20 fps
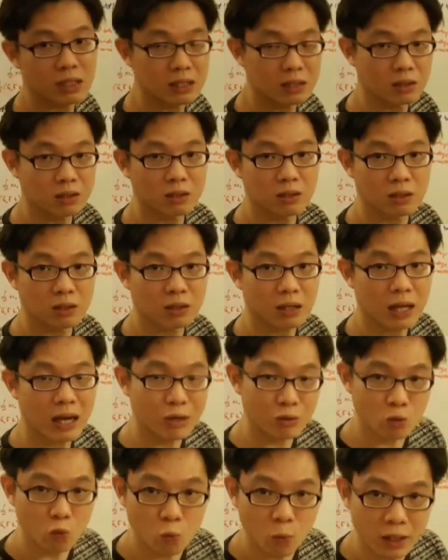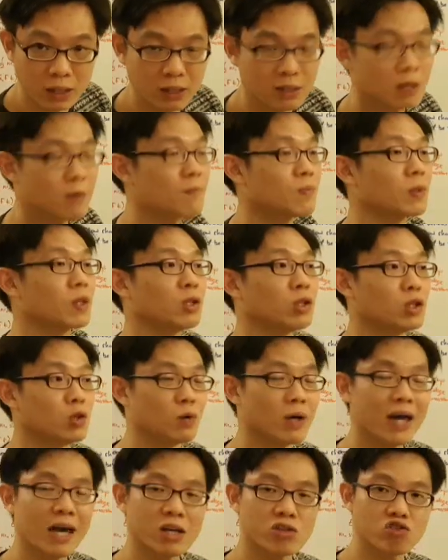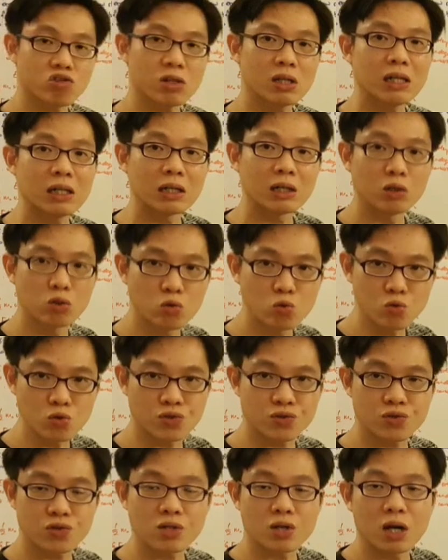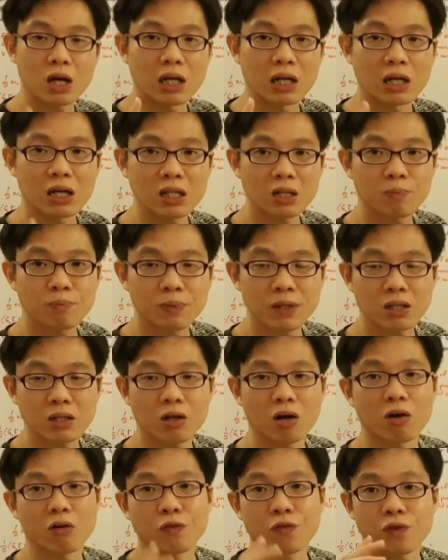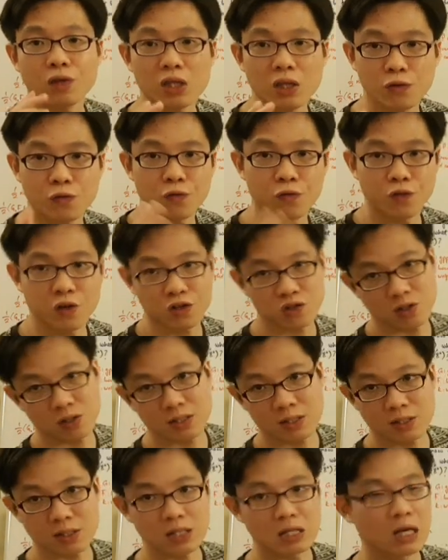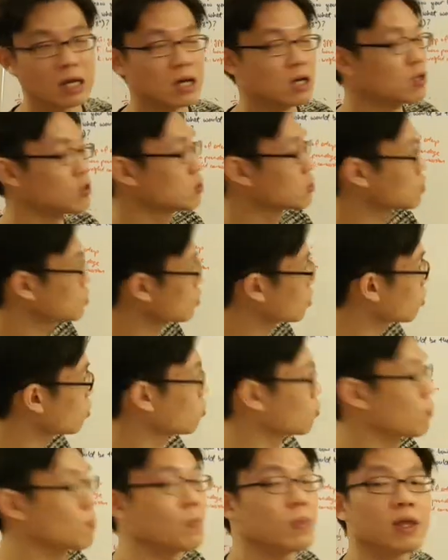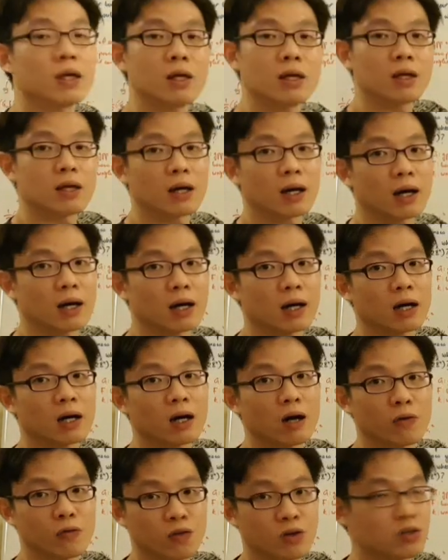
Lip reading: in arrow weight, you actually lose a little bit of efficiency. So, of